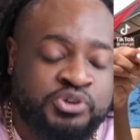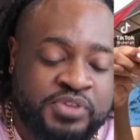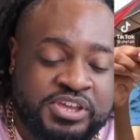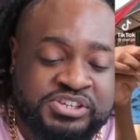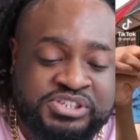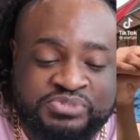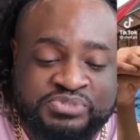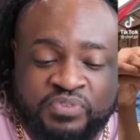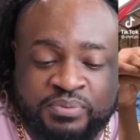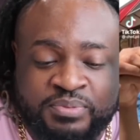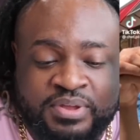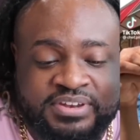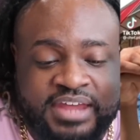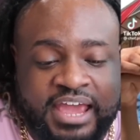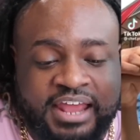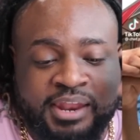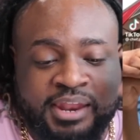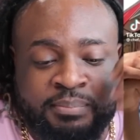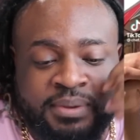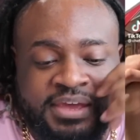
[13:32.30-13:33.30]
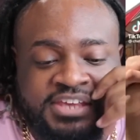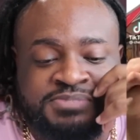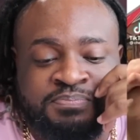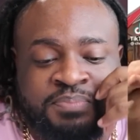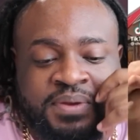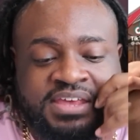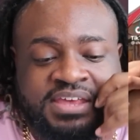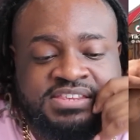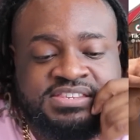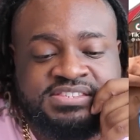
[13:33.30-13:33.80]
this is from the Daily Beast.
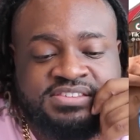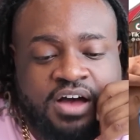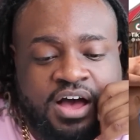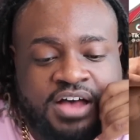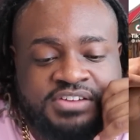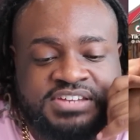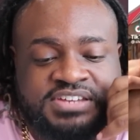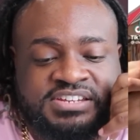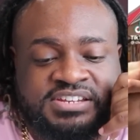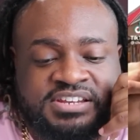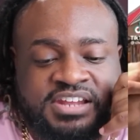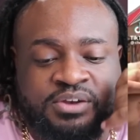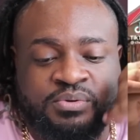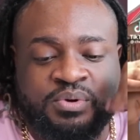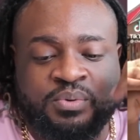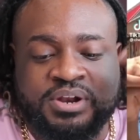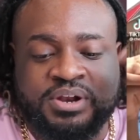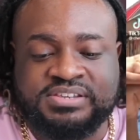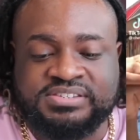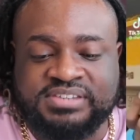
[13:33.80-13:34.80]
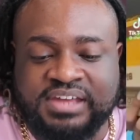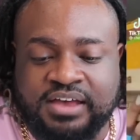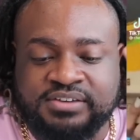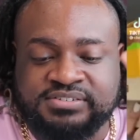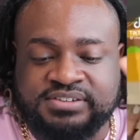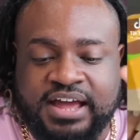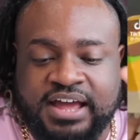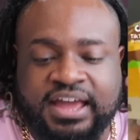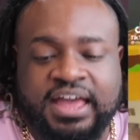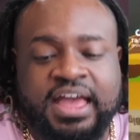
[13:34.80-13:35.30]
Pink sauce is literally what it
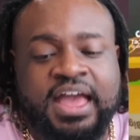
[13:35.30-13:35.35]
sounds like.